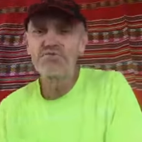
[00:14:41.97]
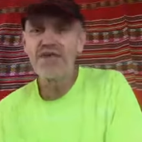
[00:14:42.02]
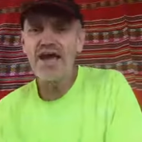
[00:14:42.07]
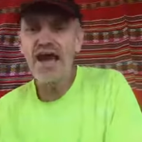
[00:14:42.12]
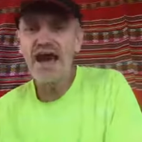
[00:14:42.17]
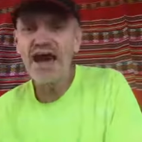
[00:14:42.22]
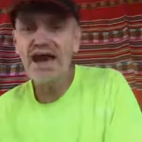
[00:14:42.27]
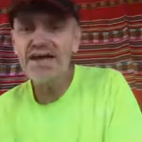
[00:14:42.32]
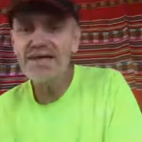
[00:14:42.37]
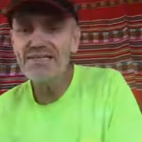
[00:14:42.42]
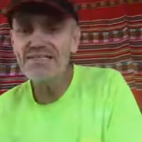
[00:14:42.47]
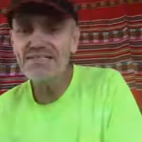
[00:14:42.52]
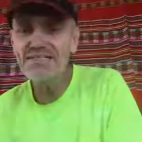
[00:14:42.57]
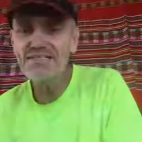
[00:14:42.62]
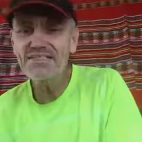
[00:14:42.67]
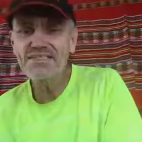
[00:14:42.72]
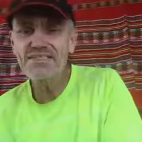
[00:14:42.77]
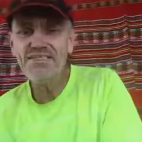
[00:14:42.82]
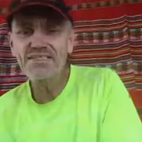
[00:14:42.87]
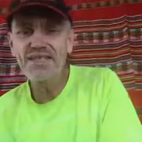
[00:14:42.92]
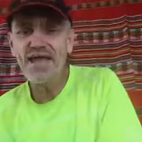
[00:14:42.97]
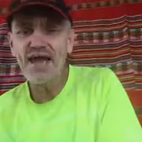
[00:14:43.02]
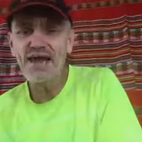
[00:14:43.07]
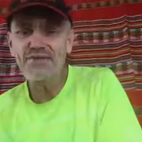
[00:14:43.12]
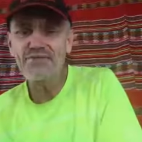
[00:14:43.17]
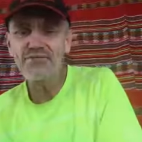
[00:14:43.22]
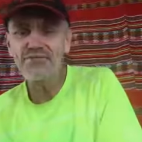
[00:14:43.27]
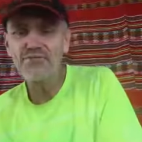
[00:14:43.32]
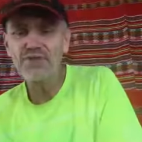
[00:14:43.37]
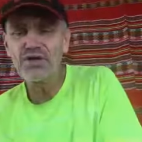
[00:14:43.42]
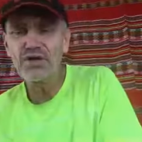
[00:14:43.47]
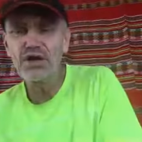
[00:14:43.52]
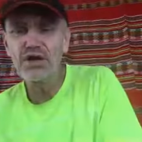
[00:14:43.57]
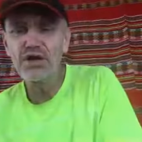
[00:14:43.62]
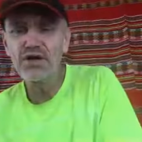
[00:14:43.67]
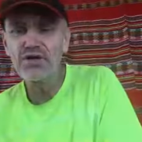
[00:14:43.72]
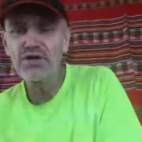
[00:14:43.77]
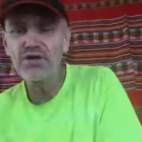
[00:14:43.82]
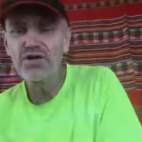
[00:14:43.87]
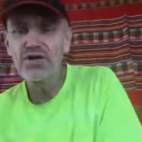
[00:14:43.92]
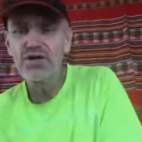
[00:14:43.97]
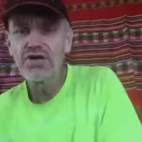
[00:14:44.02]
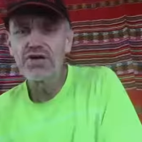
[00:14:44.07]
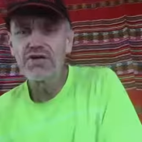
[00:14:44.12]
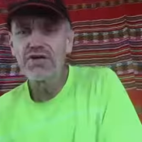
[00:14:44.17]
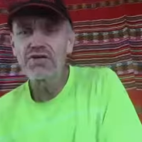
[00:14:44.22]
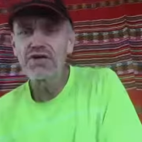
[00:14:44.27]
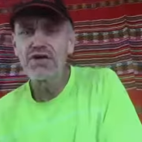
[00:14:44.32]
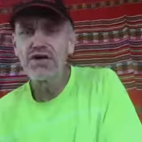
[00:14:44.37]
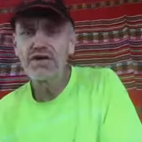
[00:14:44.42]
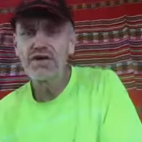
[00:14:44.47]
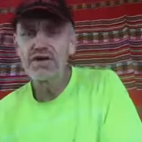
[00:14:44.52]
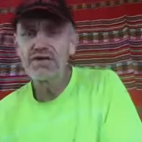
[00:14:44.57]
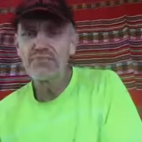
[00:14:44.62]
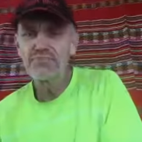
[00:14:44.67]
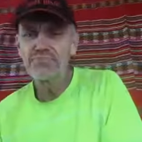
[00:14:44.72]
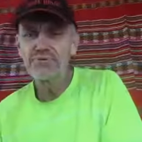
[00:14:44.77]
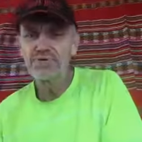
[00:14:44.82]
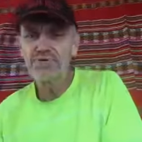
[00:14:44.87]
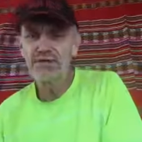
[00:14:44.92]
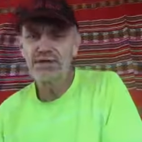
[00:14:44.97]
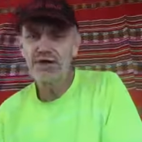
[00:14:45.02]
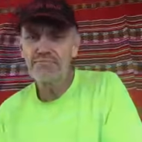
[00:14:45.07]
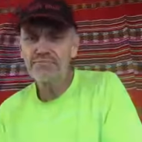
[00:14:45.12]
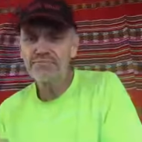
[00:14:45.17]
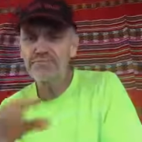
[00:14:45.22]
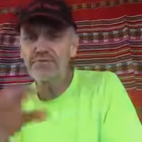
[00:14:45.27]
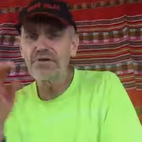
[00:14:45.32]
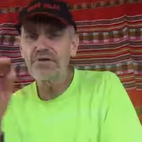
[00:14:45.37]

the heights that we are uh, putting up